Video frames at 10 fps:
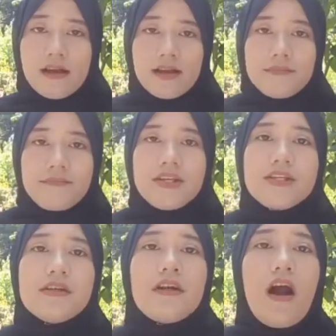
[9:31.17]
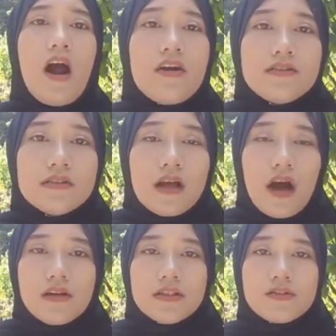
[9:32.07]
Measure how
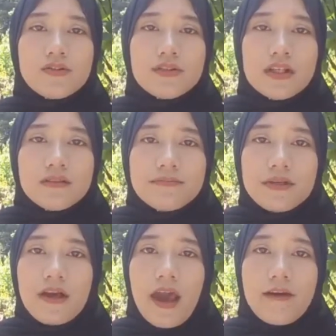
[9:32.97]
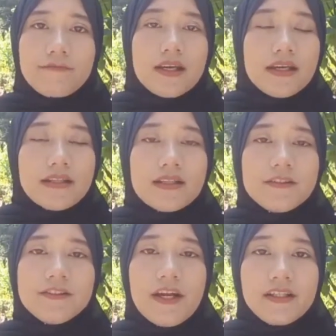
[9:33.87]
the student behave in a
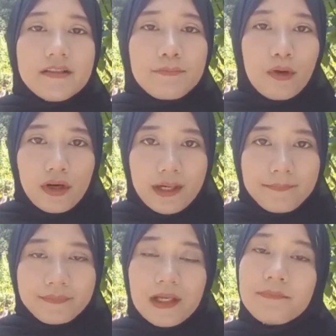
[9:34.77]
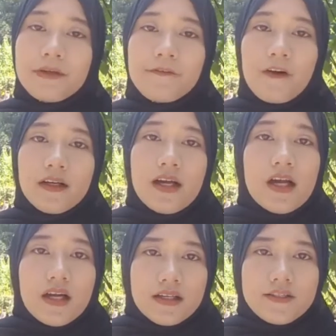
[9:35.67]
training program. Number 4.
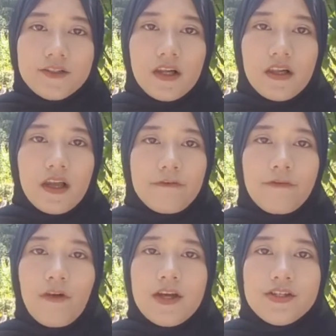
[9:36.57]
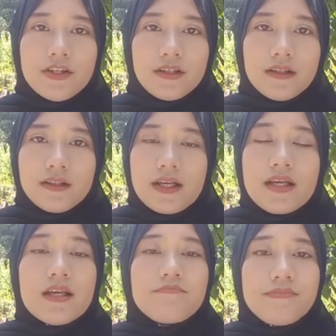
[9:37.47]
Result evaluation.
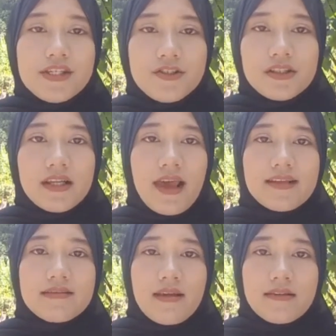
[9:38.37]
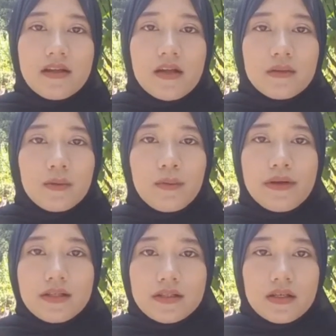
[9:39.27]
Measure the extent to
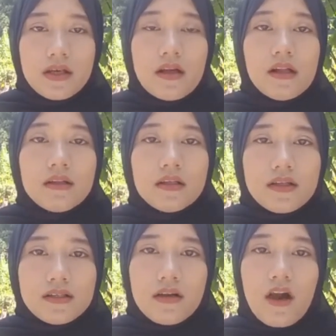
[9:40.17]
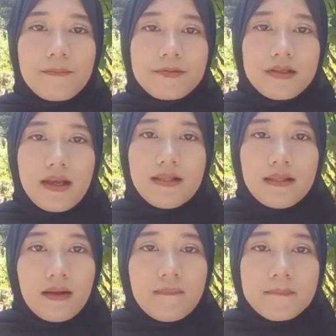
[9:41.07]
which the result obtained
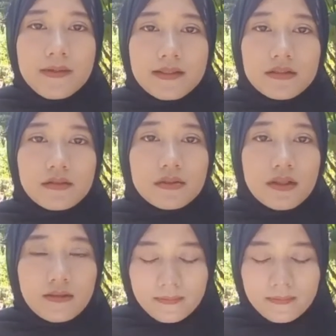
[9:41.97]
by student.